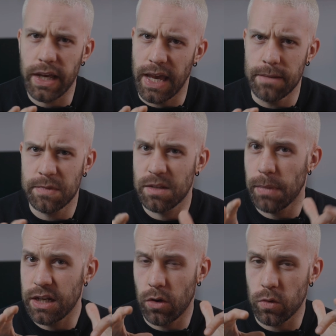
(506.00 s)
games
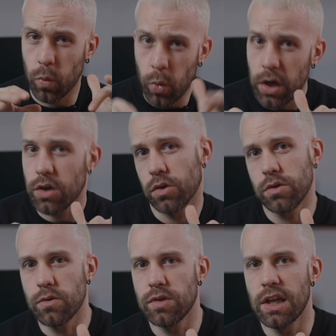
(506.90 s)
might not work on
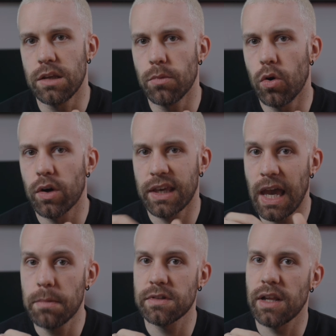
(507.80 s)
Yuzu anymore,
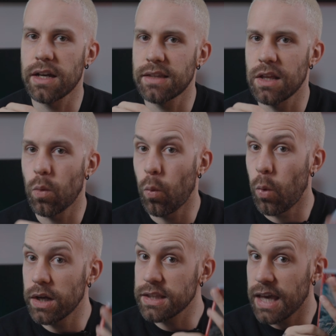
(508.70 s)
games like that
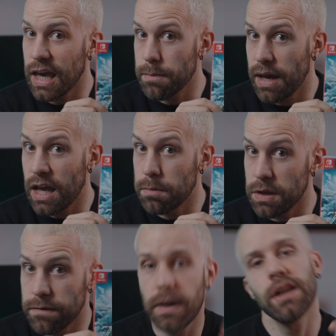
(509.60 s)
one game had
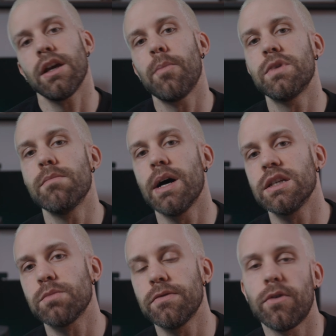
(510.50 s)
been fairly
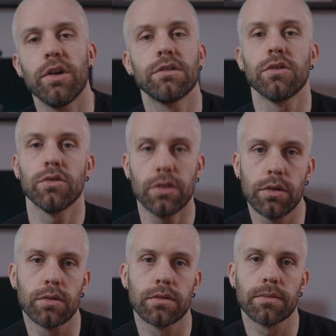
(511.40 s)
optimized before it got
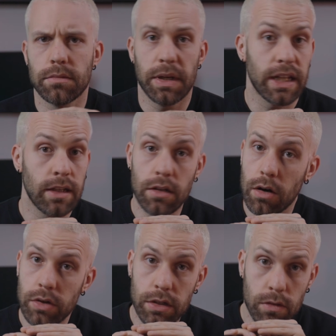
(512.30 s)
nuked. But I didn't
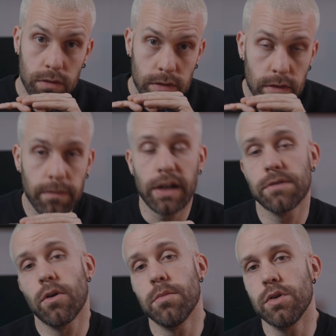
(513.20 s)
only use this
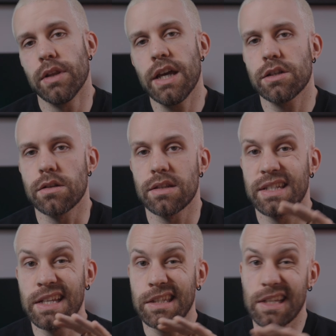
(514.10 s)
device for emulation.
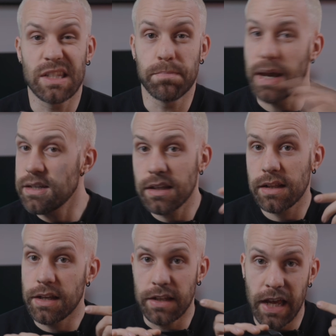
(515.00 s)
Since it's basically an